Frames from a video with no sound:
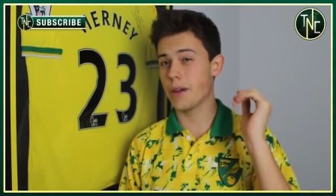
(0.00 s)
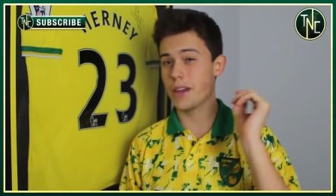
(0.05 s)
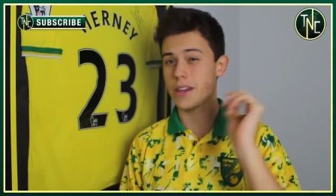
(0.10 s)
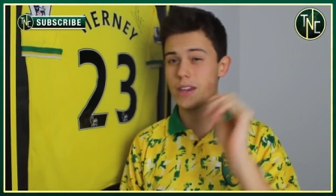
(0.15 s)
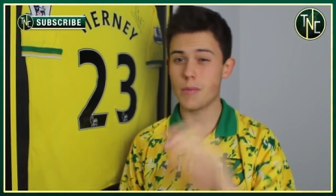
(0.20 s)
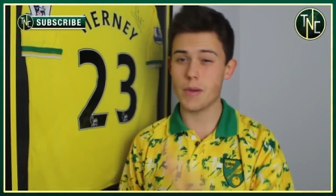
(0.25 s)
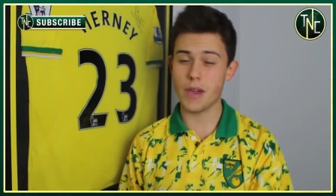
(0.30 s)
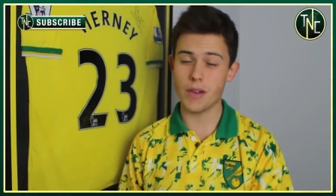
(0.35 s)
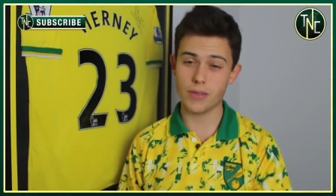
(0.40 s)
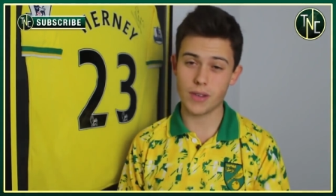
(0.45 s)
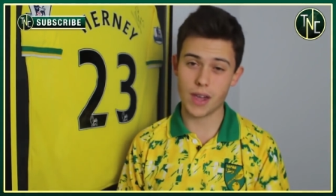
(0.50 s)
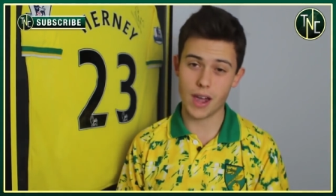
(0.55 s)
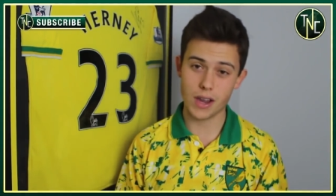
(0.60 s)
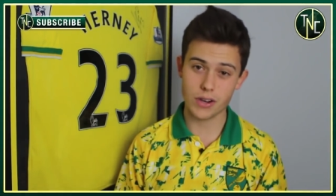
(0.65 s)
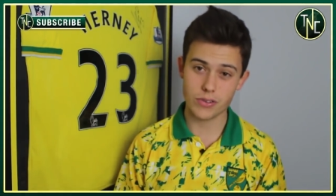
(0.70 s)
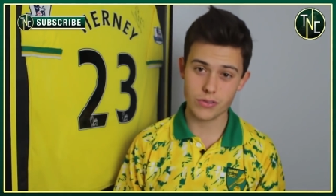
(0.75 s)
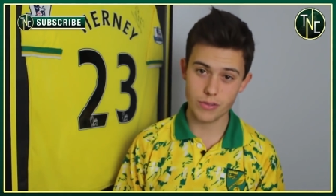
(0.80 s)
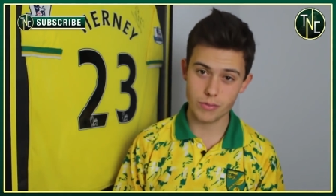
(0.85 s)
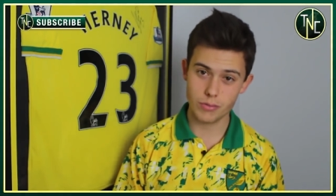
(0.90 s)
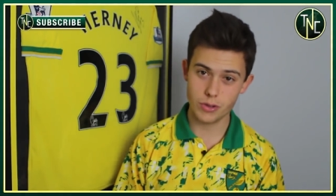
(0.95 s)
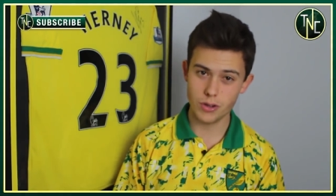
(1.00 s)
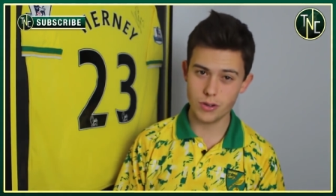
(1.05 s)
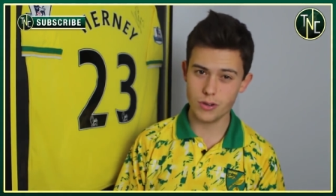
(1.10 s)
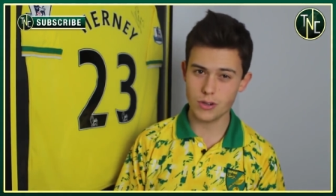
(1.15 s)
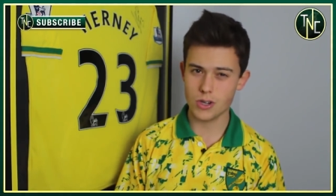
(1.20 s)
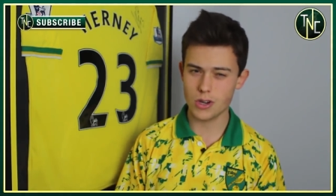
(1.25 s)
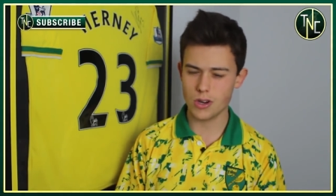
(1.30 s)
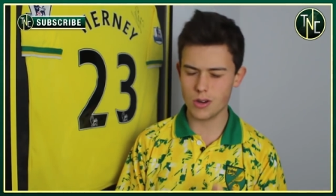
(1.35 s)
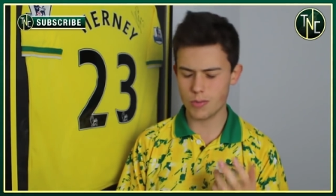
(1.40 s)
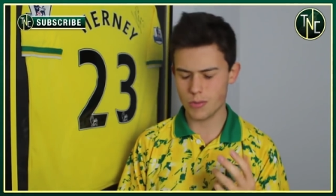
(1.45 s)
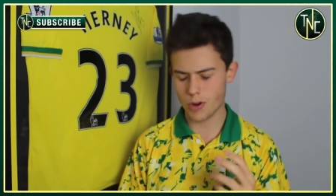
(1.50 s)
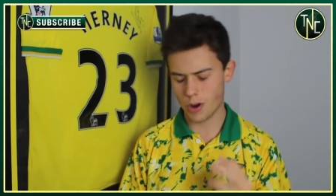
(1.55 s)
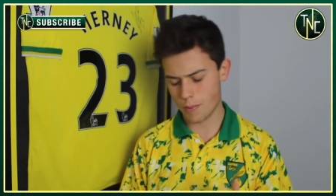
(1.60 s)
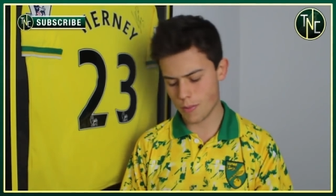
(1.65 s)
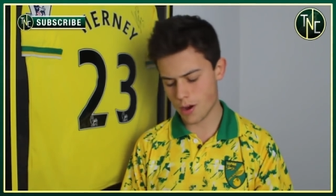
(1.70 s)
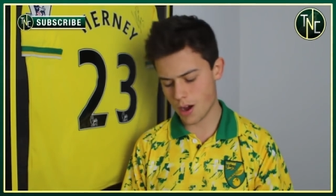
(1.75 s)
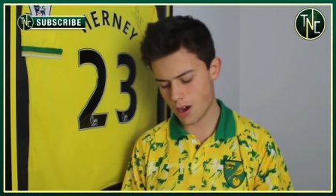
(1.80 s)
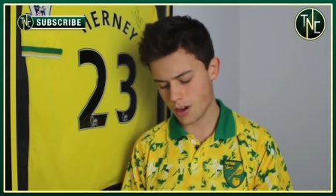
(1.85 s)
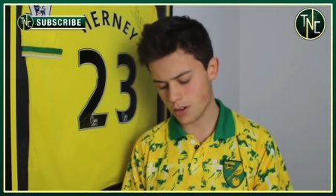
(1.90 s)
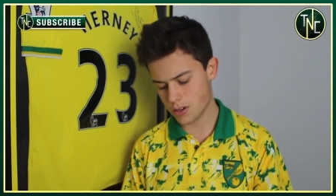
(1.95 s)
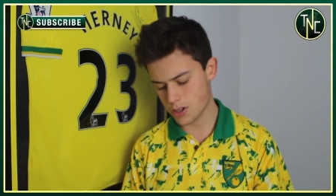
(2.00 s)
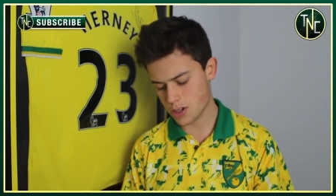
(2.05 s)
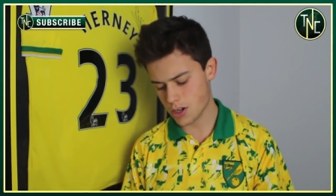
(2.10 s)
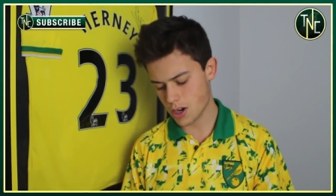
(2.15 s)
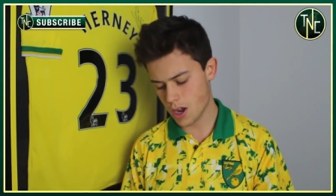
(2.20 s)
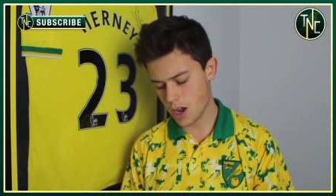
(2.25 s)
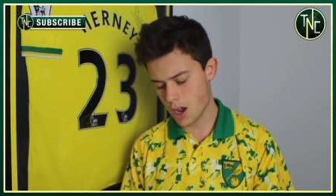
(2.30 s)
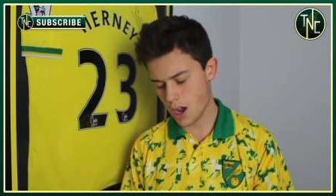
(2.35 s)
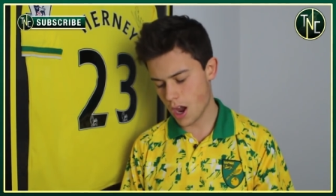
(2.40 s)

make a bit of cash from YouTube, not much.